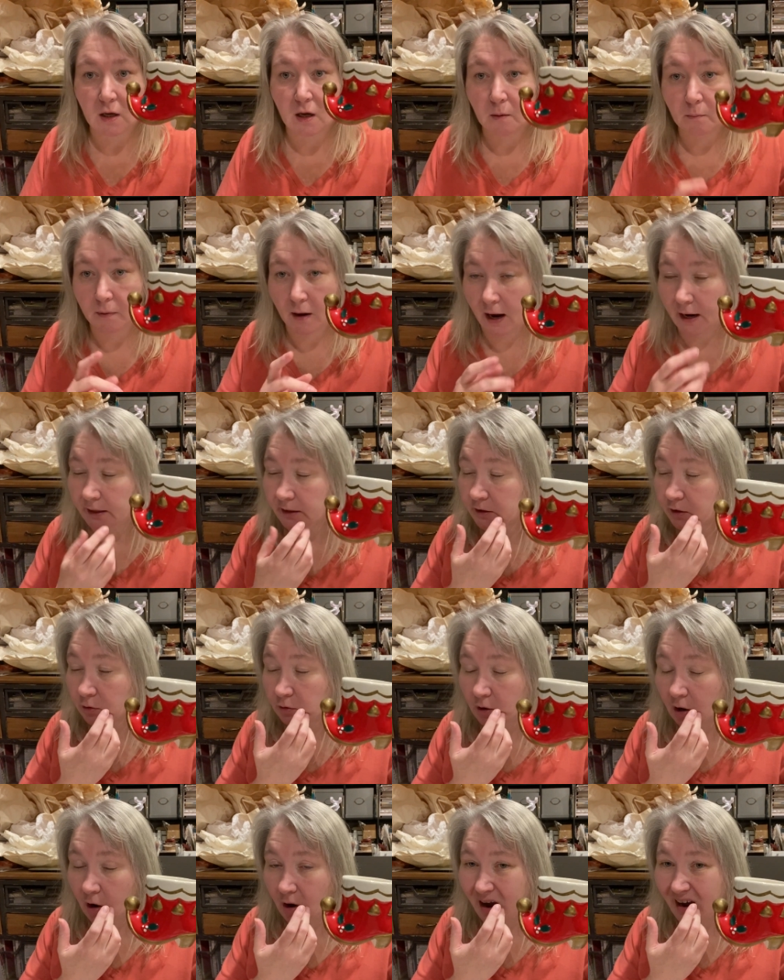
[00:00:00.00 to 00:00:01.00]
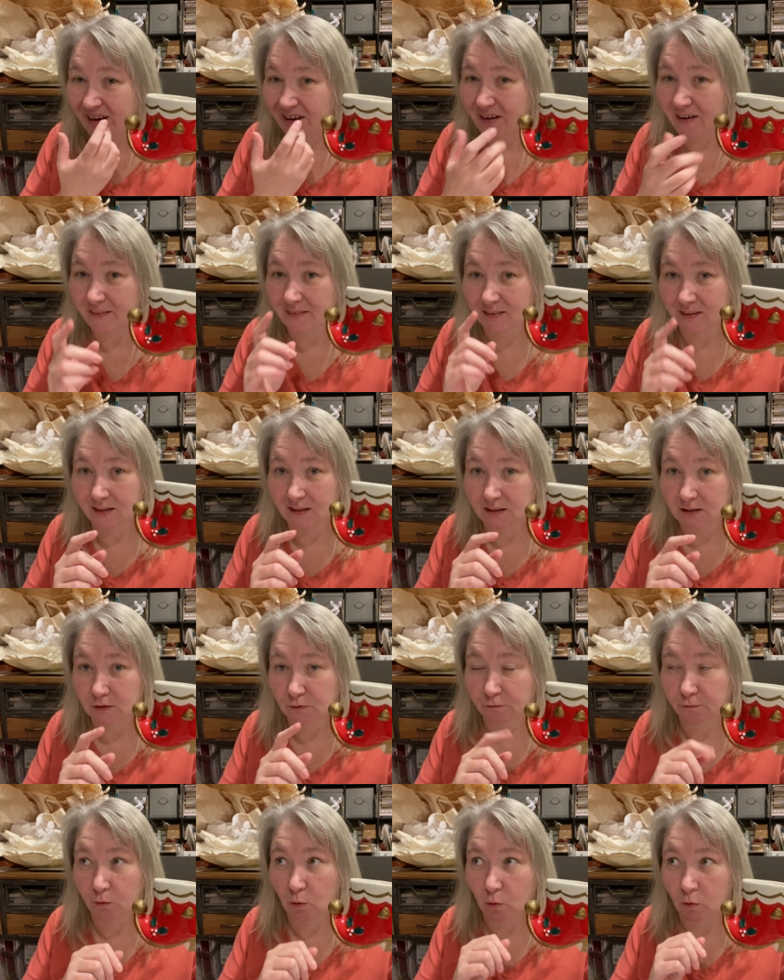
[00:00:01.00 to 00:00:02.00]
but I do know I got these
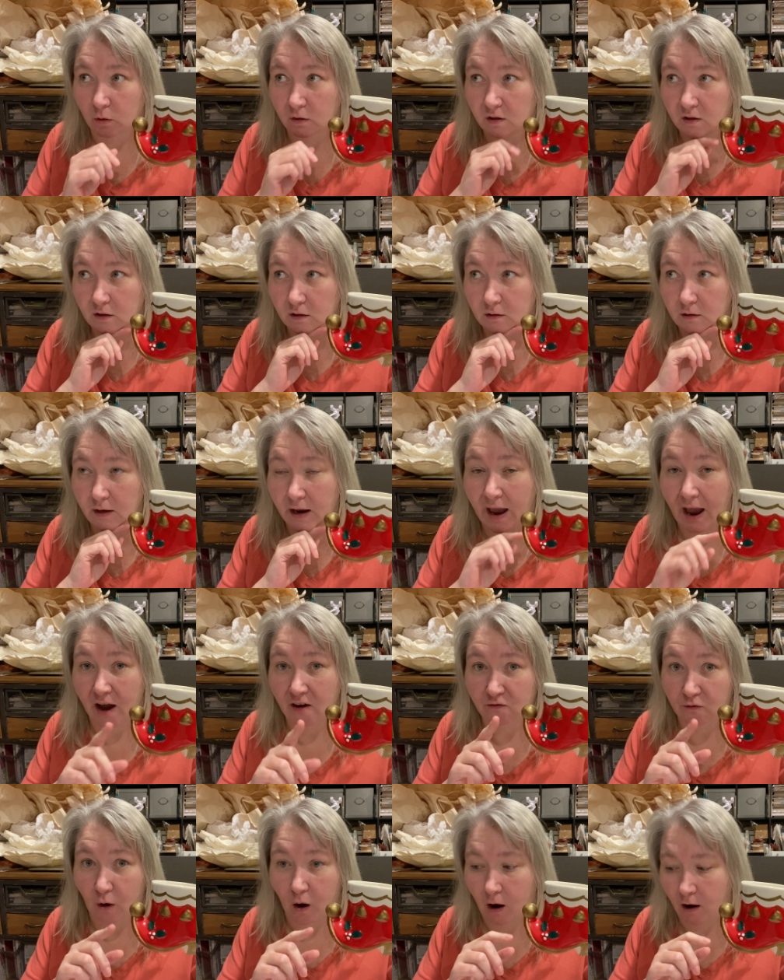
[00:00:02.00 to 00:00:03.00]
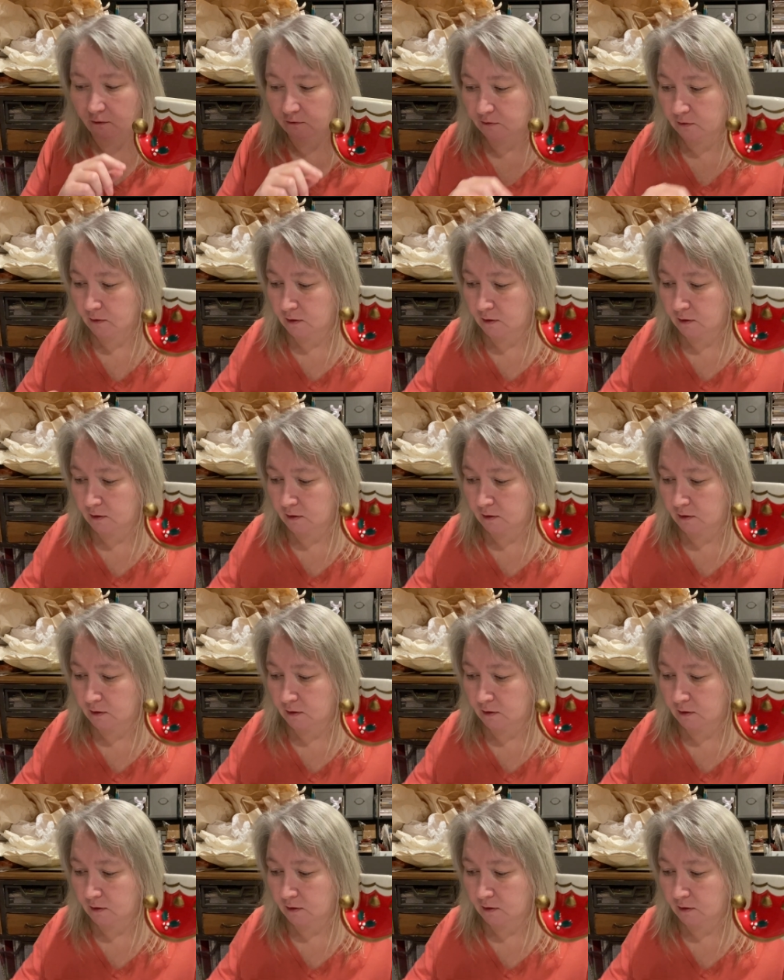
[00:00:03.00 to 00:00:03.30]
for half off